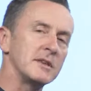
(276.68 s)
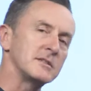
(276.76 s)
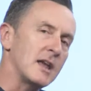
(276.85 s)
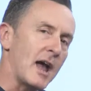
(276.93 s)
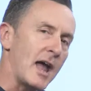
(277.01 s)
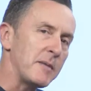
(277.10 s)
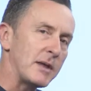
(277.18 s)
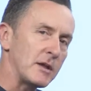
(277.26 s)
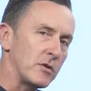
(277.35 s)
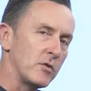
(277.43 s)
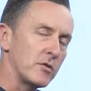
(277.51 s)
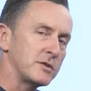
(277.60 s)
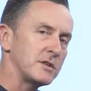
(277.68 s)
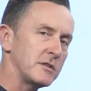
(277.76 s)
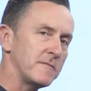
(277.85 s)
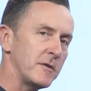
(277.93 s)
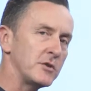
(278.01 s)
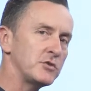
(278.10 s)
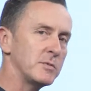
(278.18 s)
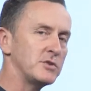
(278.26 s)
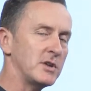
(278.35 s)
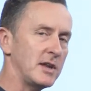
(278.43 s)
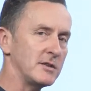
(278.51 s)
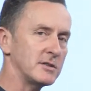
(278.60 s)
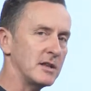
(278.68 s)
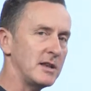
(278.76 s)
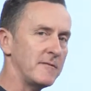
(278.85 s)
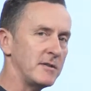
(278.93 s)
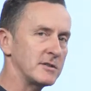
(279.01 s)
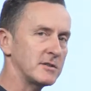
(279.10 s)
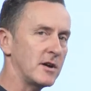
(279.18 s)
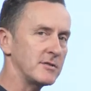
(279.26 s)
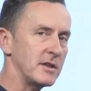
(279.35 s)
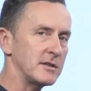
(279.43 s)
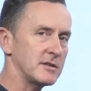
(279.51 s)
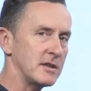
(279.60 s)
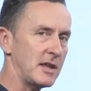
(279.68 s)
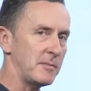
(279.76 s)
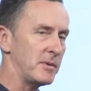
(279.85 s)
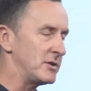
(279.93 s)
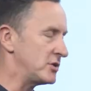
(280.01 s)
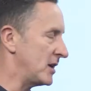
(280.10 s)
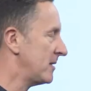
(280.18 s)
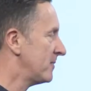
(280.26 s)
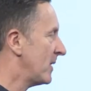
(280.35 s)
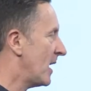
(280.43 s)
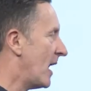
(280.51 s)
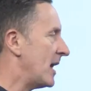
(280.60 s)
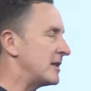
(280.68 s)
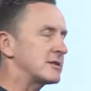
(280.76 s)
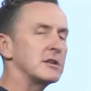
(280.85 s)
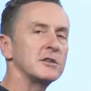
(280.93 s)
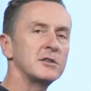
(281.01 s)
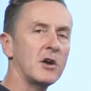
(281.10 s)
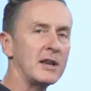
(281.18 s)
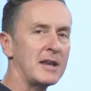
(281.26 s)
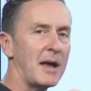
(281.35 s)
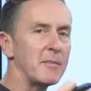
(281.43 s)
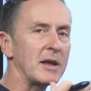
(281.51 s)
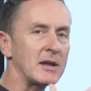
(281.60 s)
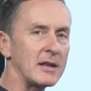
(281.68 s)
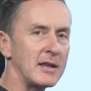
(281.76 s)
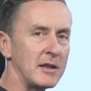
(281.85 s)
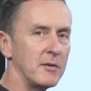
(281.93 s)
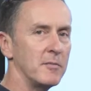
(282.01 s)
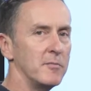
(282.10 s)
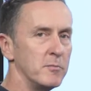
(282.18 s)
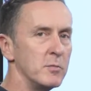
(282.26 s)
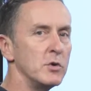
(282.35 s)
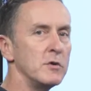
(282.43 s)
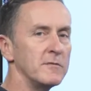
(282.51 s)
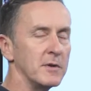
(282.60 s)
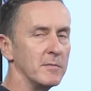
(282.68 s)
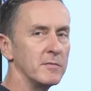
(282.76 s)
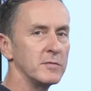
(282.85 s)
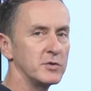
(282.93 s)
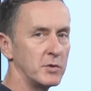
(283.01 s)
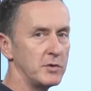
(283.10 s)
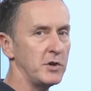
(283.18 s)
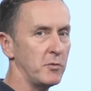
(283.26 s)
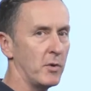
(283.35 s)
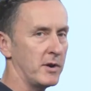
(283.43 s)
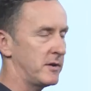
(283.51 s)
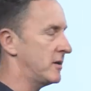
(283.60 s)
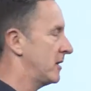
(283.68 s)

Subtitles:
is that APIC looks at the virtual machines that live inside this EPG, and it's going to dynamically move them to a new one.